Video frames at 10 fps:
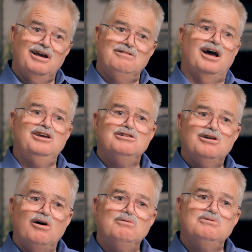Now you
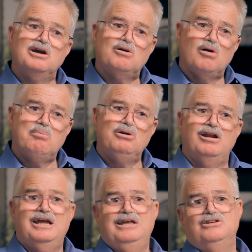don't
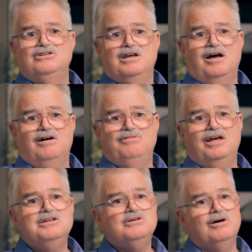incorporate yourself
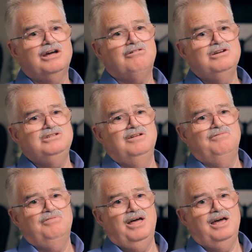into the Christian
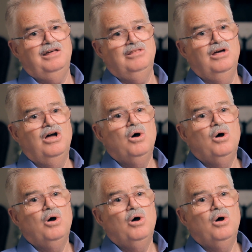faith,